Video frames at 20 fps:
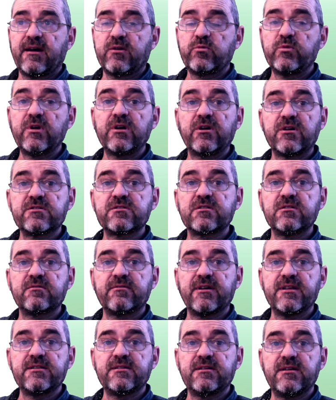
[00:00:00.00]
and we'll
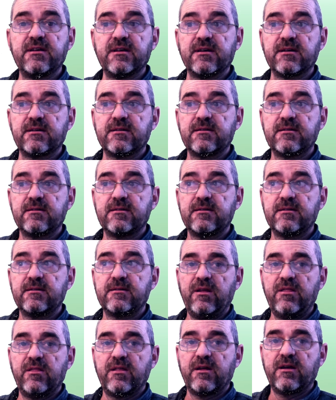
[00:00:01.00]
concentrate here
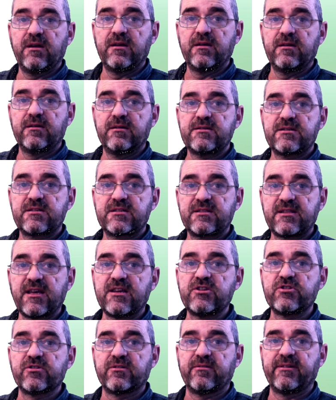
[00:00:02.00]
in the
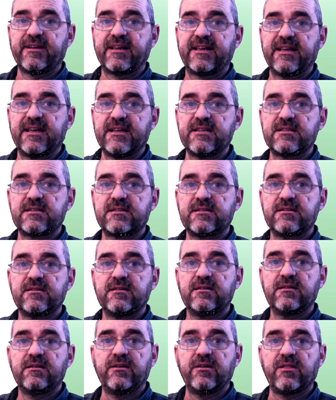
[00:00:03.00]
stationary
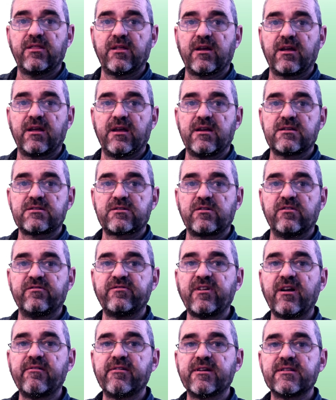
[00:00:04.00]
case. In the case,
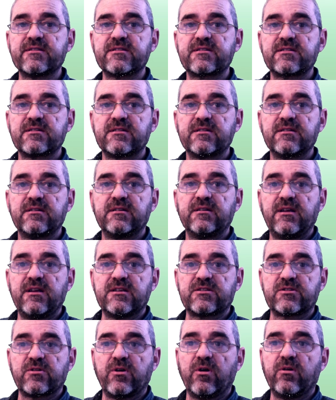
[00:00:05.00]
covariance
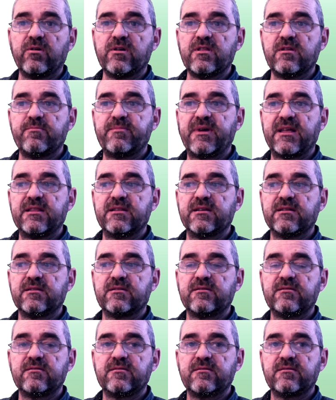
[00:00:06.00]
is only
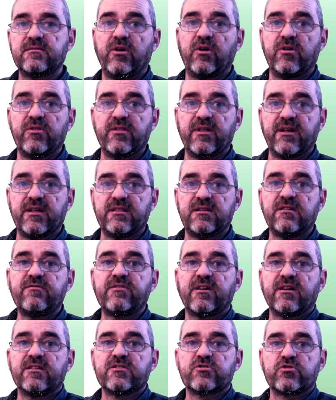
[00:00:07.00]
dependent on the
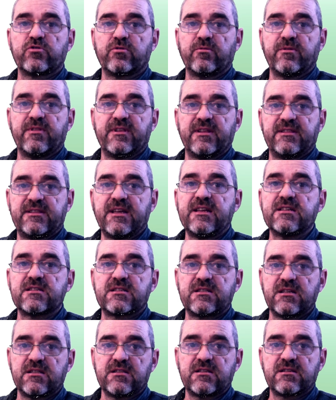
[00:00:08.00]
difference or on the
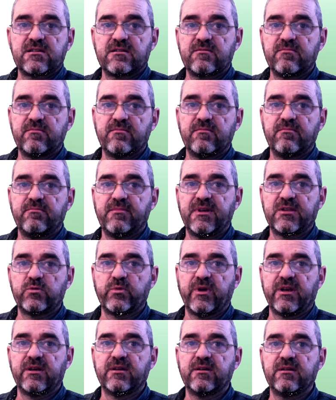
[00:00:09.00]
distance
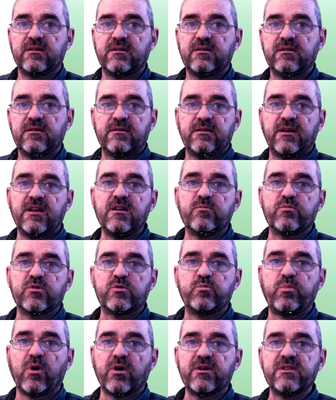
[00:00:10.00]
between
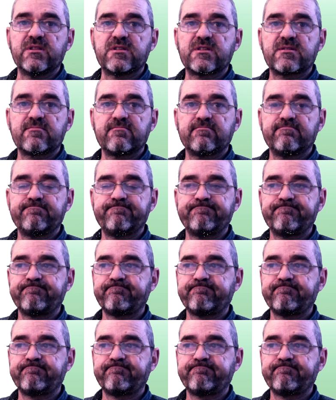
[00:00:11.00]
input points.